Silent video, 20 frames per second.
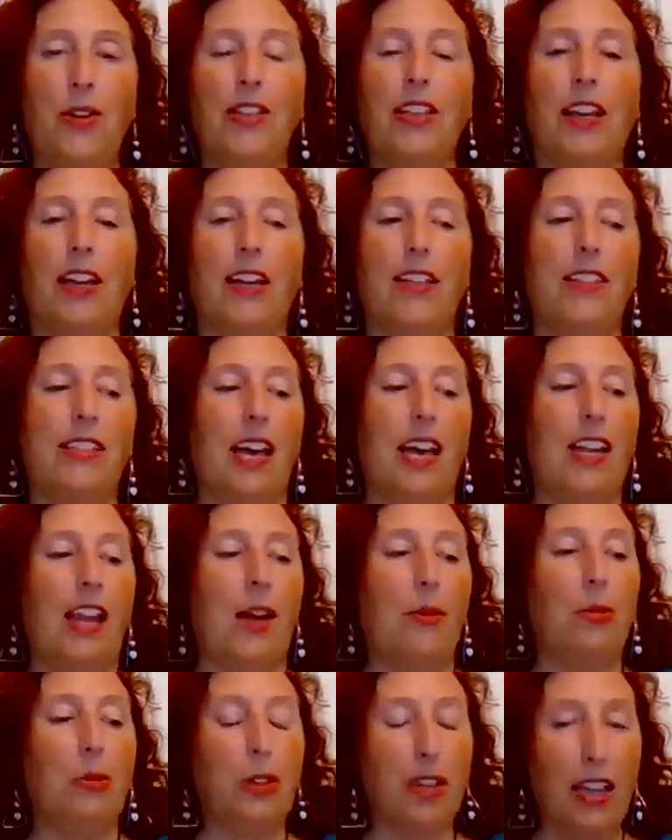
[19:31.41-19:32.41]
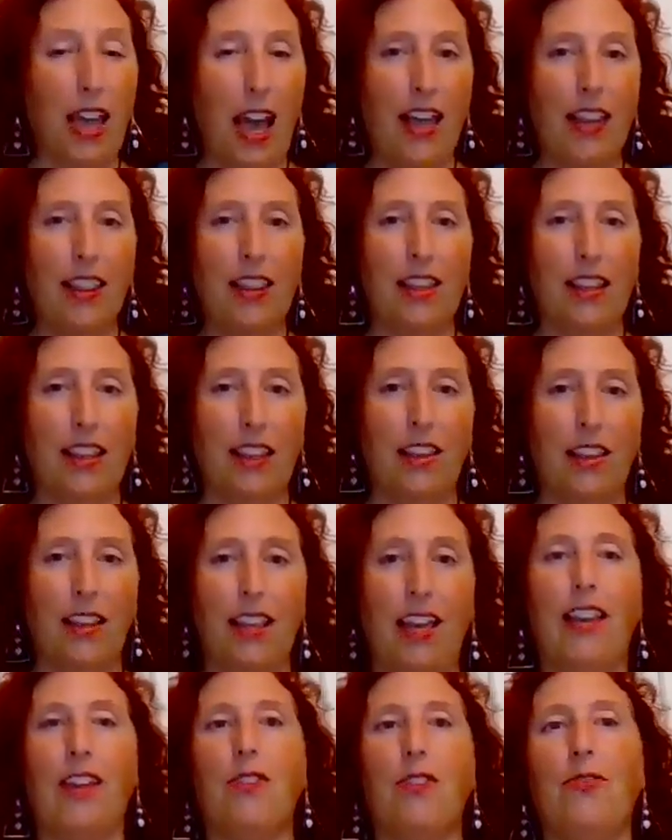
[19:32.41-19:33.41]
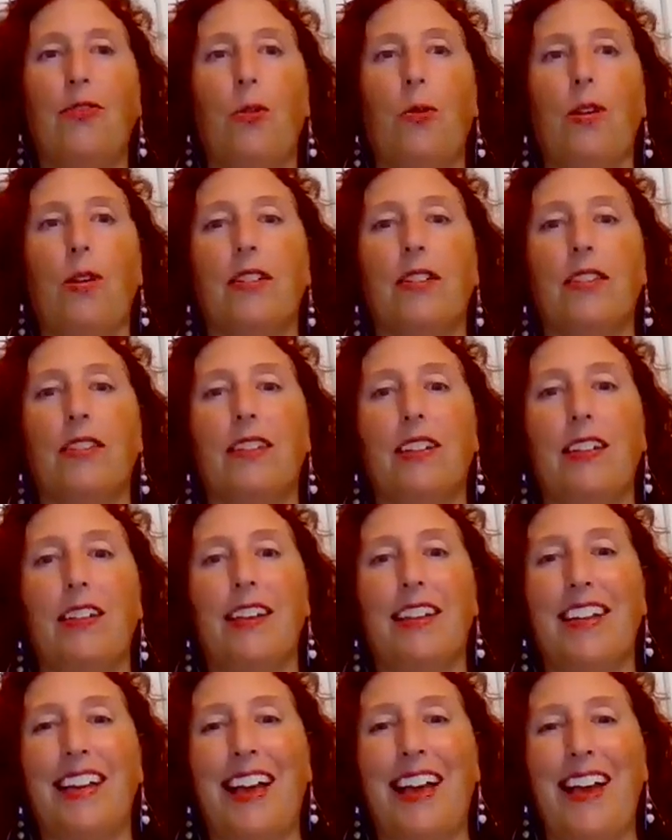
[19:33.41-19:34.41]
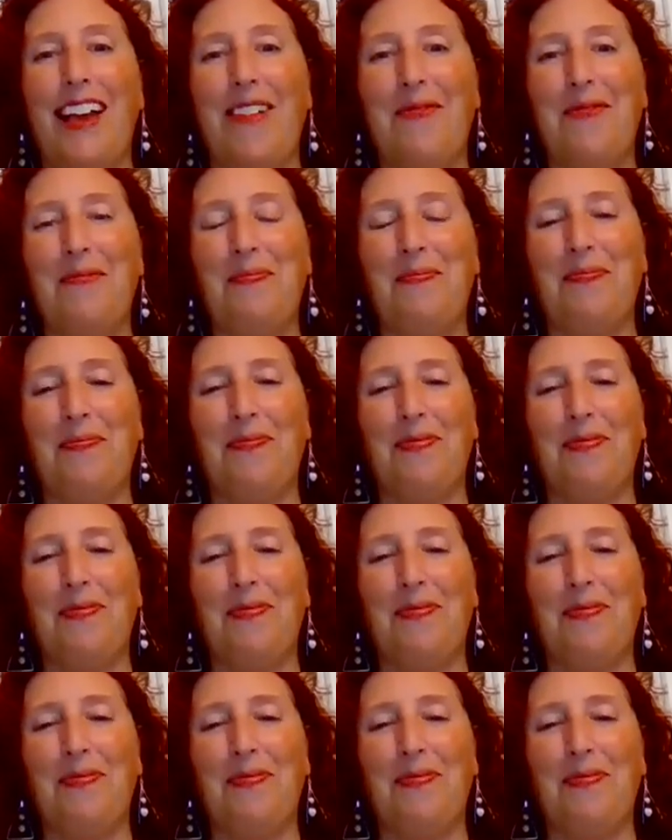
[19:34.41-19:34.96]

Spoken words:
And like I said, I will get the link for the